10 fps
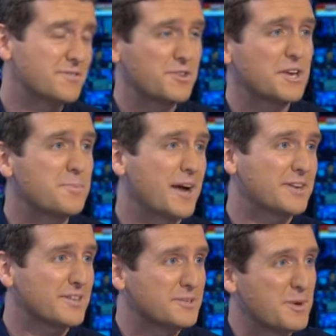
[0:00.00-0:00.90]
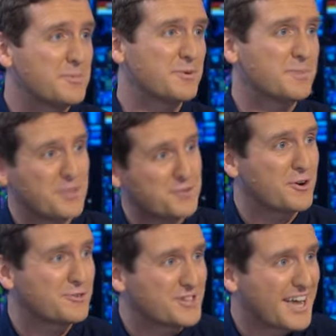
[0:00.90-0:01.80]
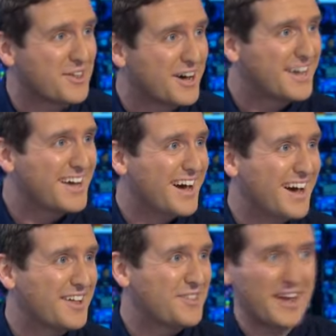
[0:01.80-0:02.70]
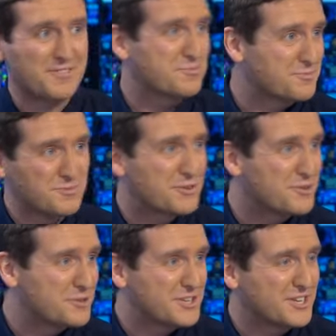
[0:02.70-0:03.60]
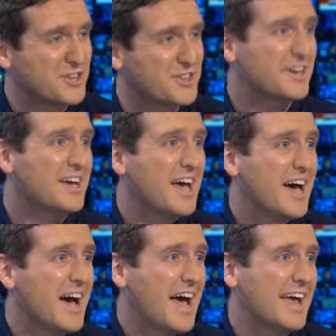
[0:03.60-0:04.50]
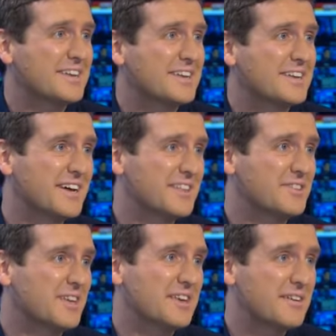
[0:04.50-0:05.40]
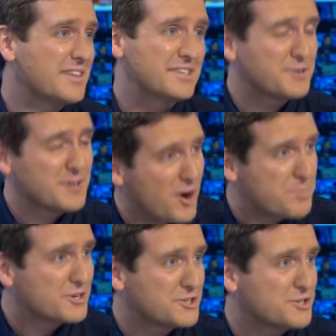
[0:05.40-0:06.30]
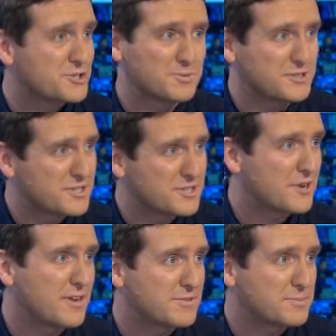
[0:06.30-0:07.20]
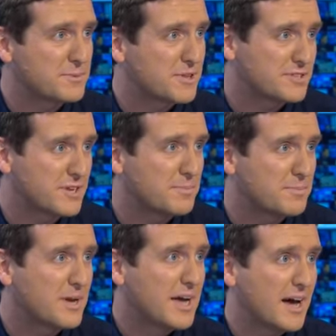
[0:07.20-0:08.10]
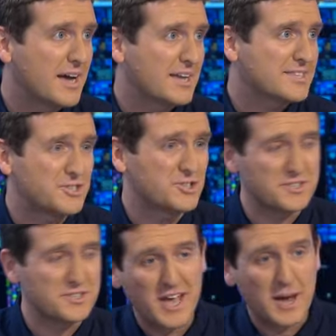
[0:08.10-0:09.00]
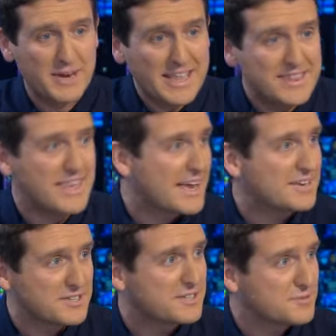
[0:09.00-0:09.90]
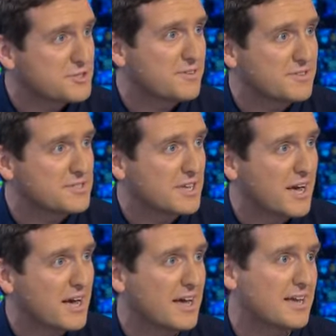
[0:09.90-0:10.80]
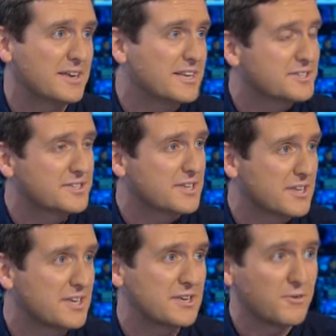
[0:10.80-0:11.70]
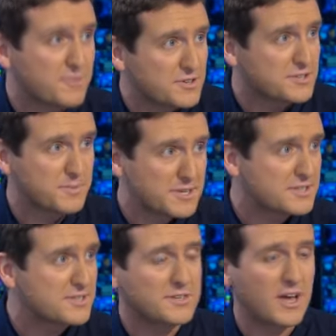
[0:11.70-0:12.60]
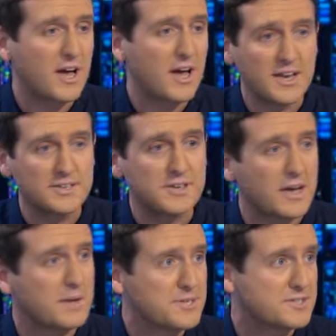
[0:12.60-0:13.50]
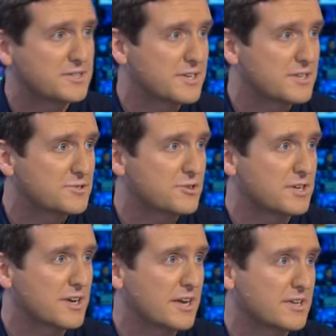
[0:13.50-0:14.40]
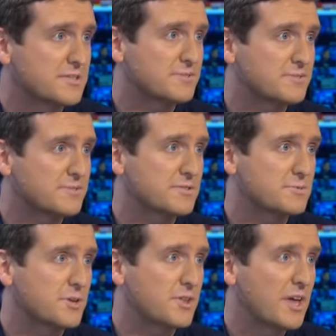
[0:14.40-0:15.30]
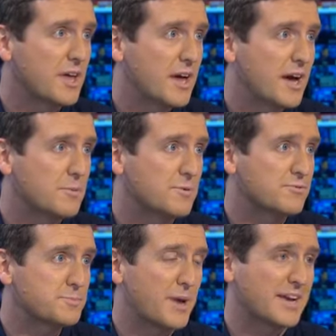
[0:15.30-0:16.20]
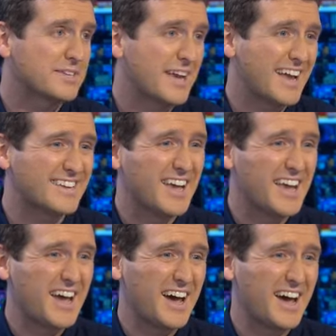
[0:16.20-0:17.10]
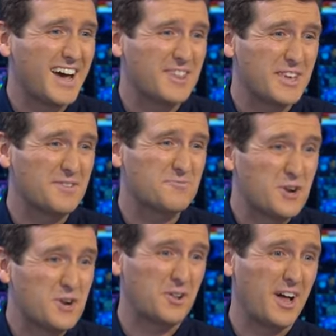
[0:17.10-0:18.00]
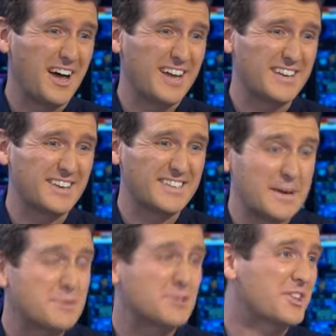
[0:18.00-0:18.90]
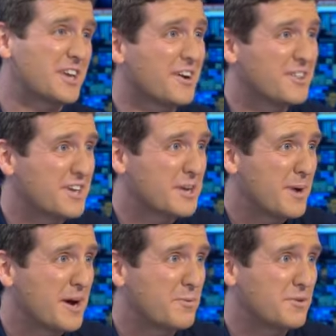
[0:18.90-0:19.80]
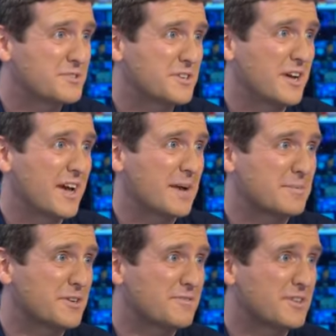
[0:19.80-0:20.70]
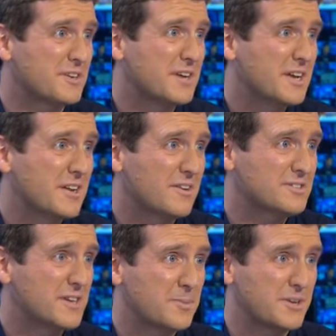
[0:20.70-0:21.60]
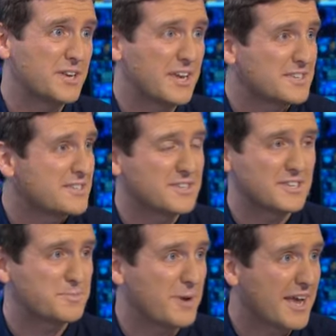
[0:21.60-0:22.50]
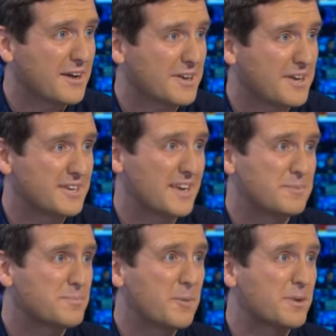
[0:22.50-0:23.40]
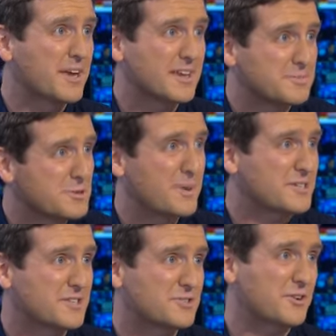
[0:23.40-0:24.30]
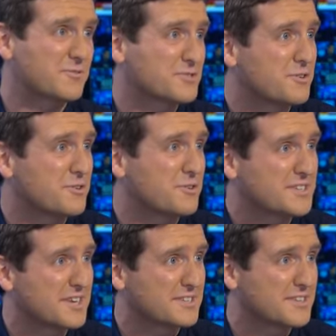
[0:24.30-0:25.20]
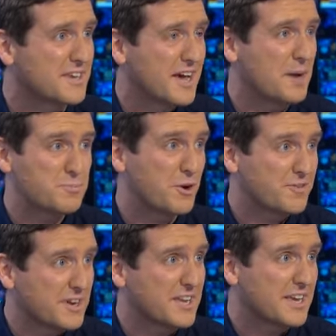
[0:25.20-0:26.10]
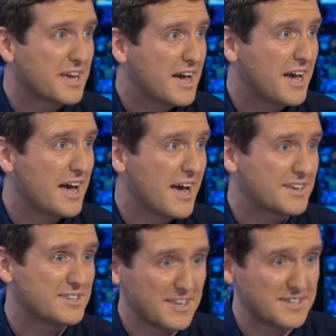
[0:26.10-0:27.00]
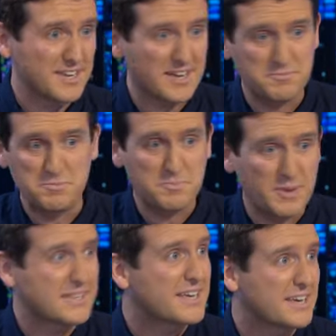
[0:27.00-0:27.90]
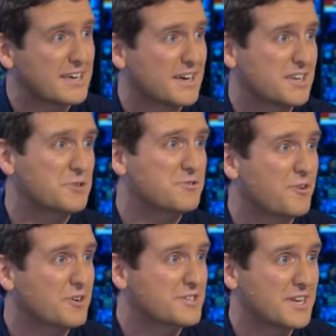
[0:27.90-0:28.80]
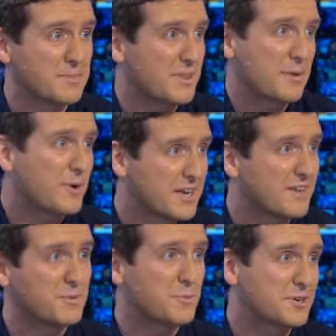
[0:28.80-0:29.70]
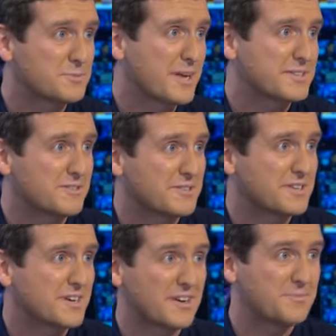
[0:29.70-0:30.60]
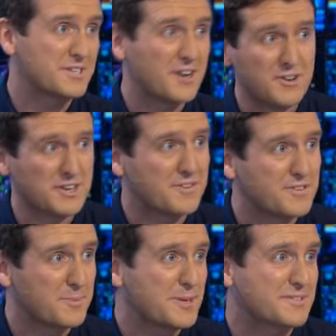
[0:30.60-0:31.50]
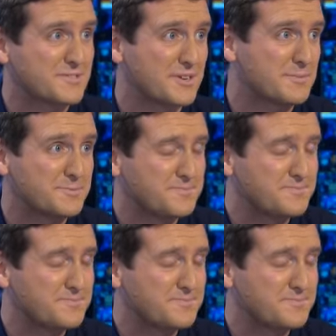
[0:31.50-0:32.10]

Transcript: If you think about it, these people have been thrown together. They haven't recruited each other, and they're doing high-pressure jobs, and so inevitably there are some tensions. I mean, in the end, the civil service needs the confidence of ministers, and ministers need to treat civil servants with respect. And the real damaging thing, I think, about what's happened over the last couple of days is this spilling out in public. It's much better to try and resolve these things privately and maintain a unified team, and that way government works better, and government is hard enough at the best of times.